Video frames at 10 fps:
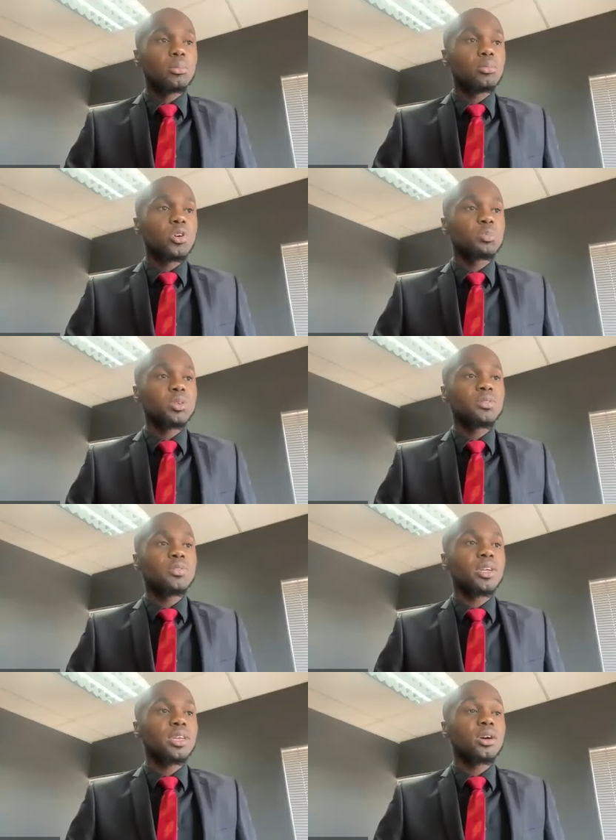More
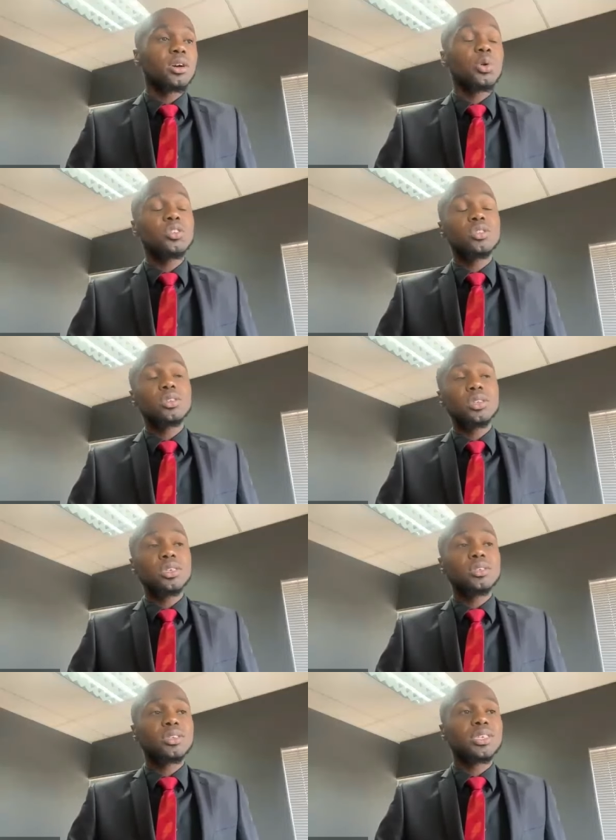specifically, her question
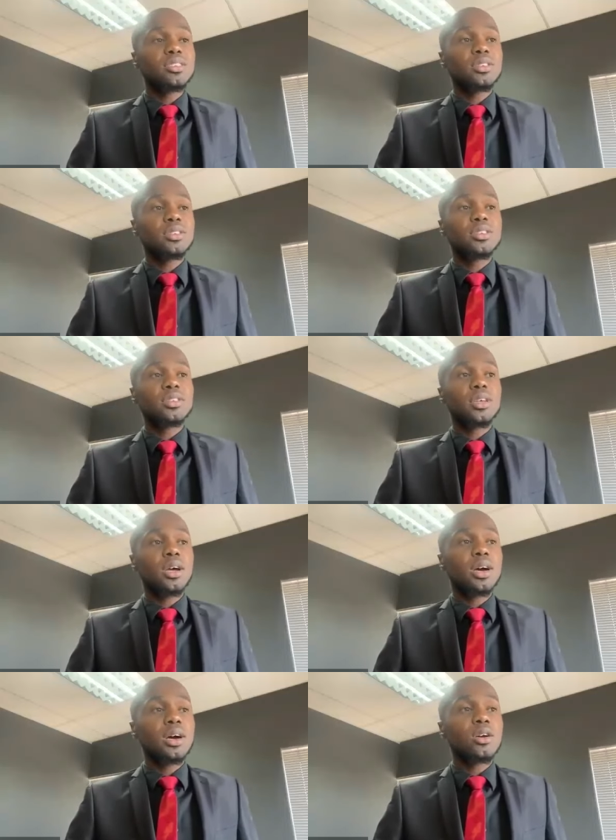is, does this
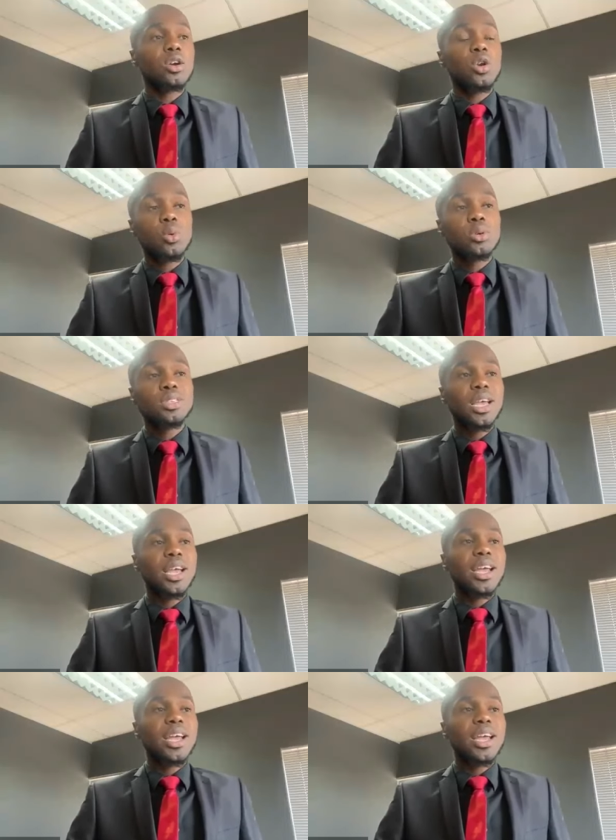uh, clause